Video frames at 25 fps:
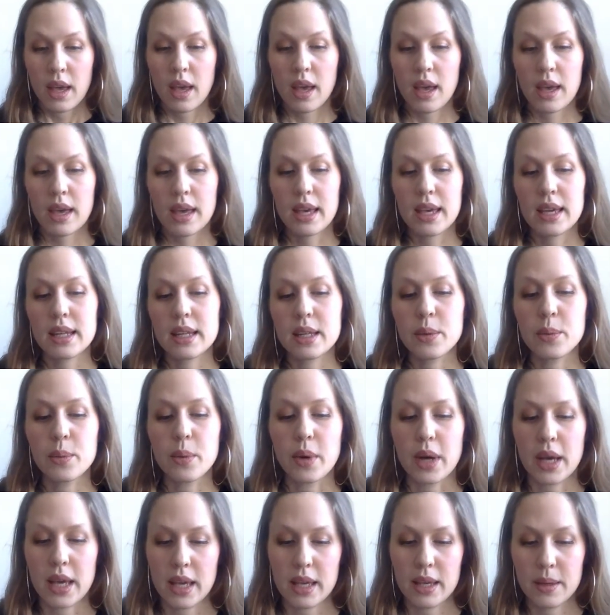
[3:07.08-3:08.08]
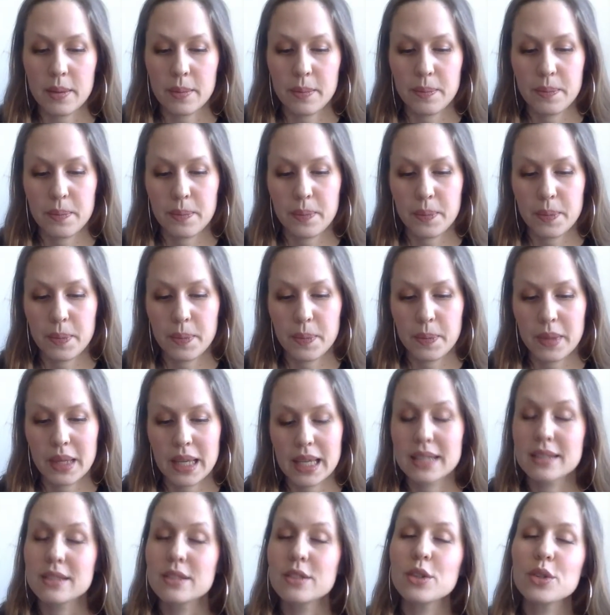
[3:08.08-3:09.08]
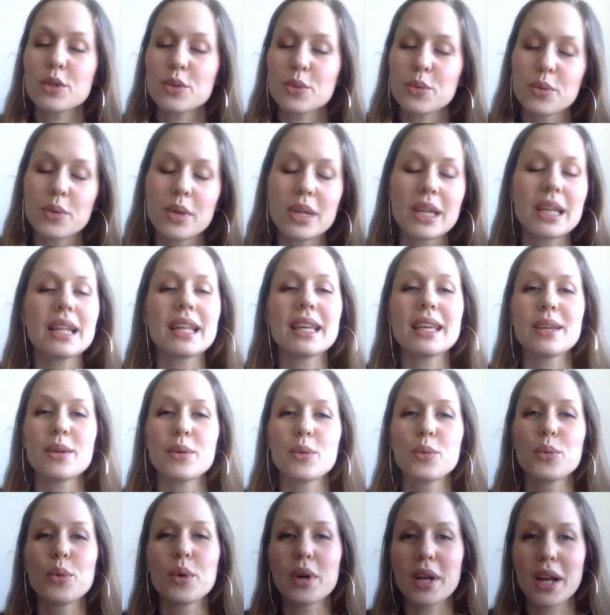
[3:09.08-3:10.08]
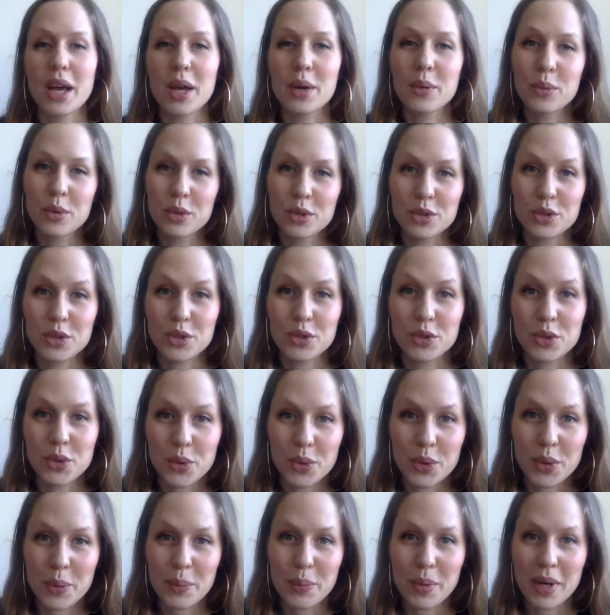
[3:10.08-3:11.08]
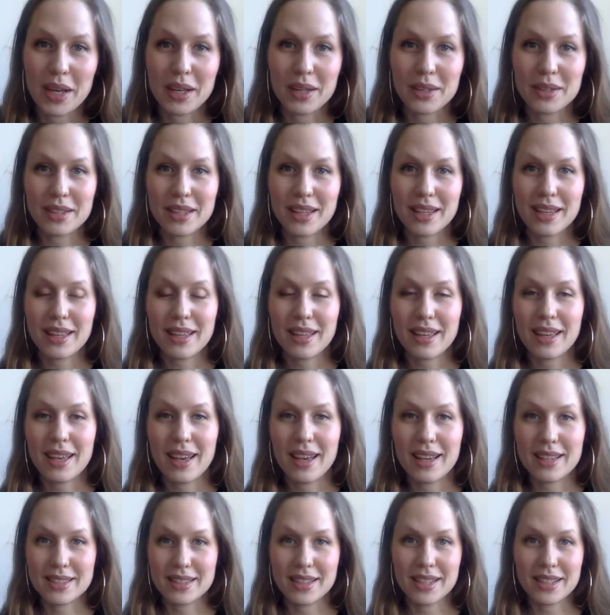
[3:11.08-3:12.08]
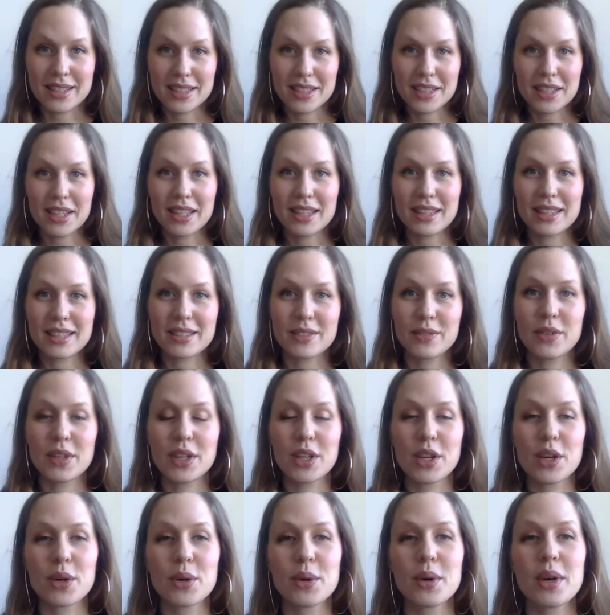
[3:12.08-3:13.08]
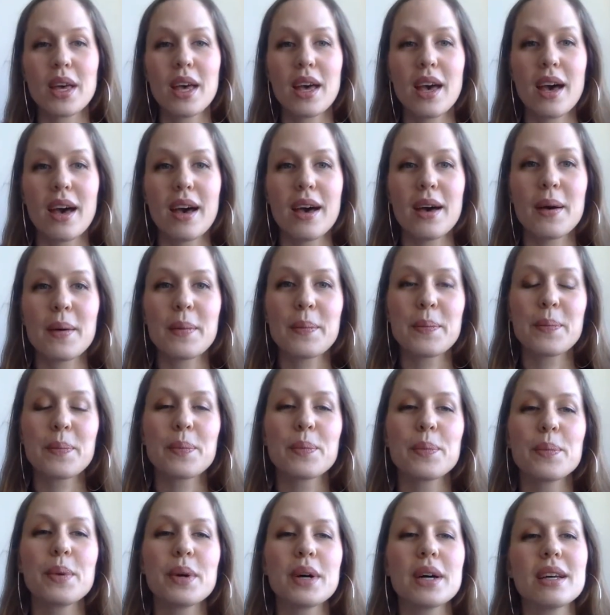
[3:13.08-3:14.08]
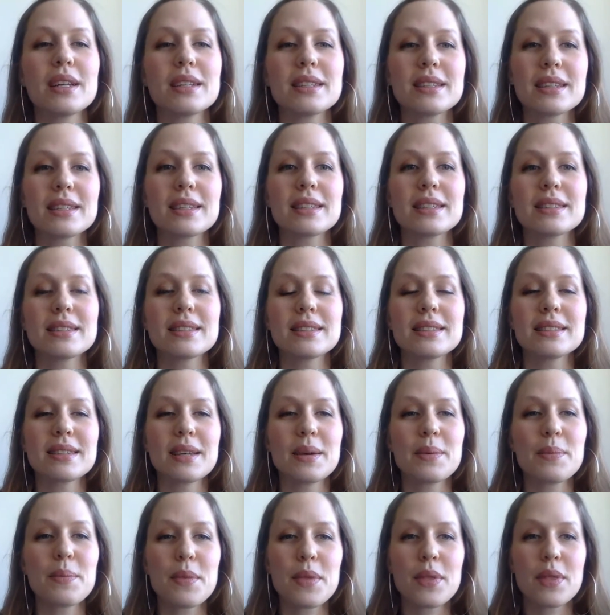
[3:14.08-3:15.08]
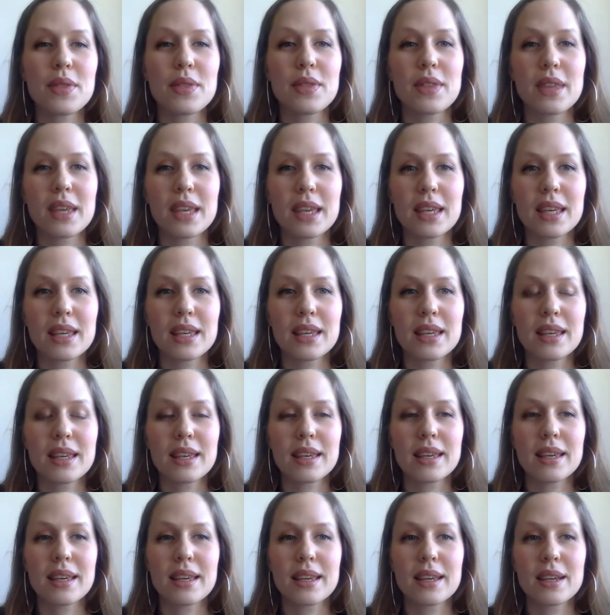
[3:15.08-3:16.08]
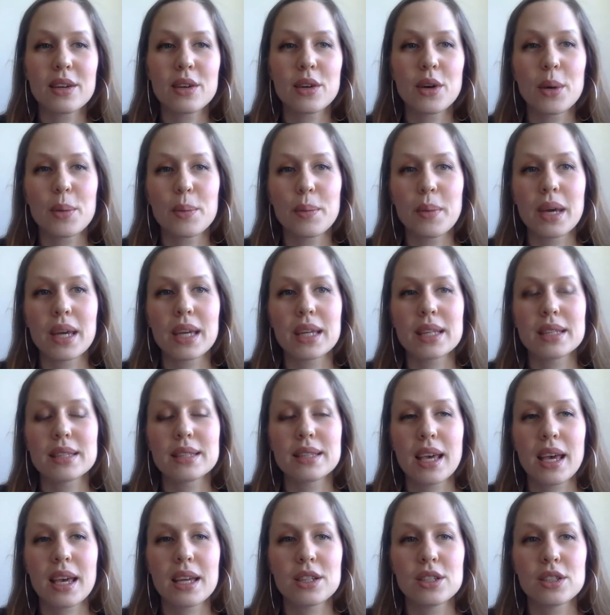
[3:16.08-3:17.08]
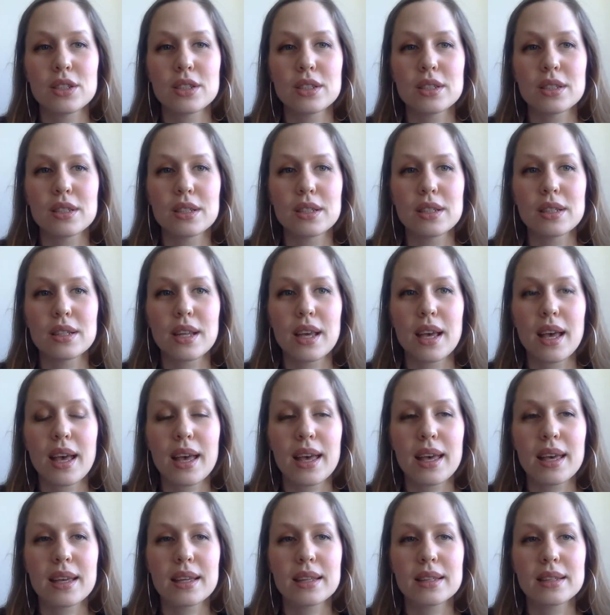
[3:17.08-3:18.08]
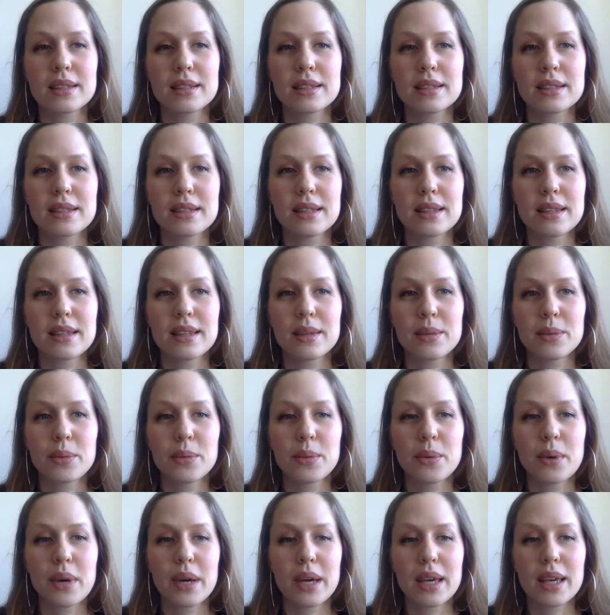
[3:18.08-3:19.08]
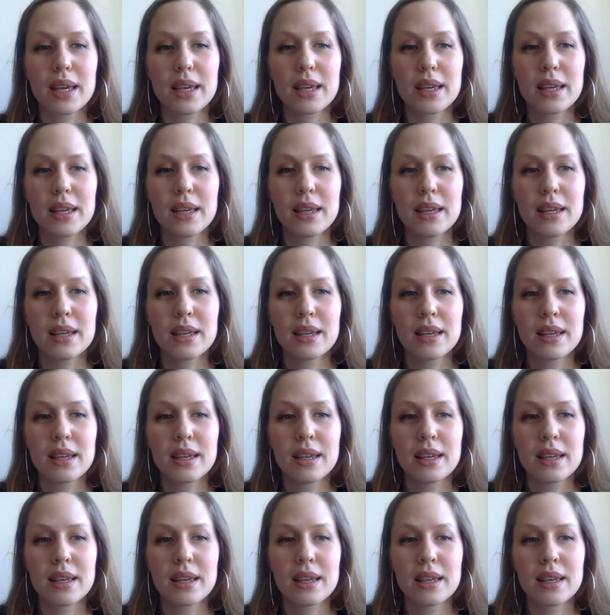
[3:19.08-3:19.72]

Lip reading: Anyway, it's not really what I want to talk about as such in this video, but something got my attention, and the way